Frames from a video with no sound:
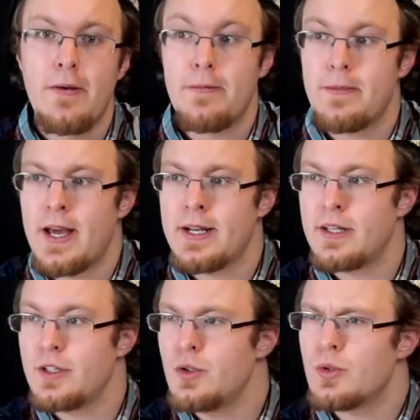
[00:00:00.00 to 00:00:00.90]
then
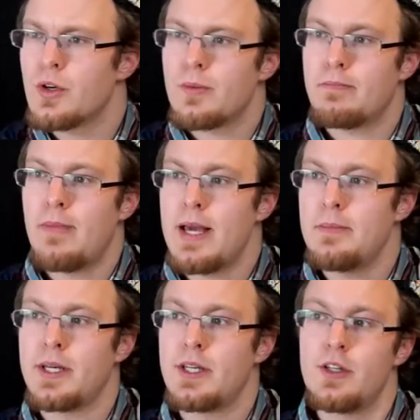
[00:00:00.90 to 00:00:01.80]
you could
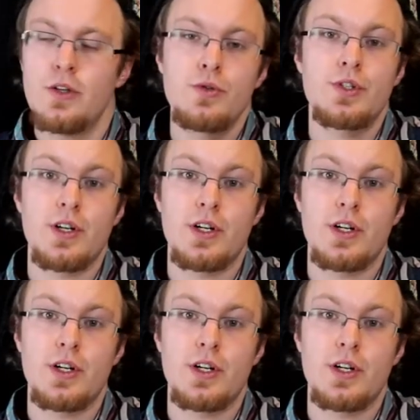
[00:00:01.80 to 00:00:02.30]
maybe use